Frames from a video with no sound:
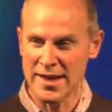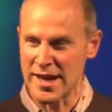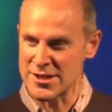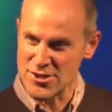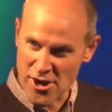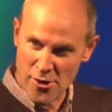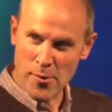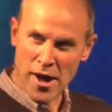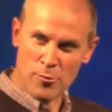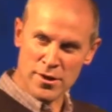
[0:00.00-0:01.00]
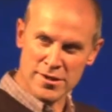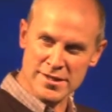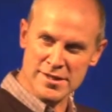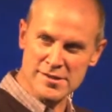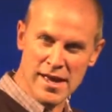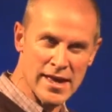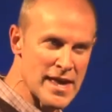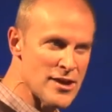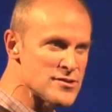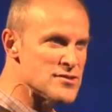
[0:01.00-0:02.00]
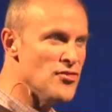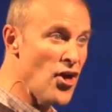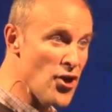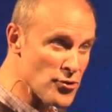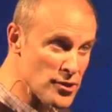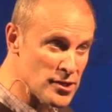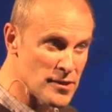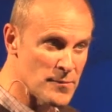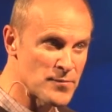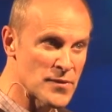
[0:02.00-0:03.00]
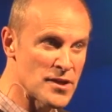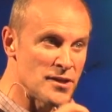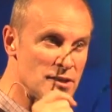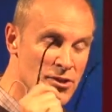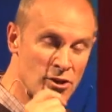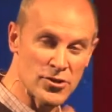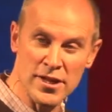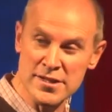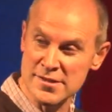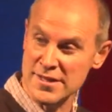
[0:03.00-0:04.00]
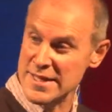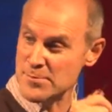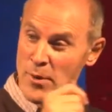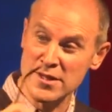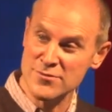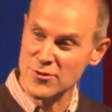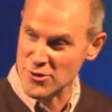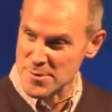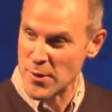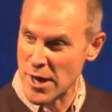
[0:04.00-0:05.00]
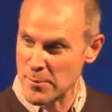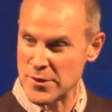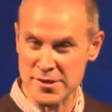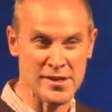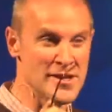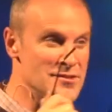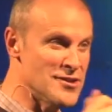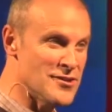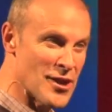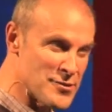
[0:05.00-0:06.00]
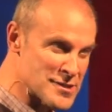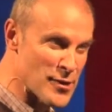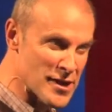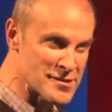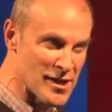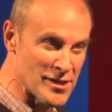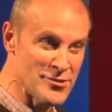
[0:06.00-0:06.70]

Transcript: And Jeremiah, one of the things he's saying here is no. It's part of God's purpose that you go into exile.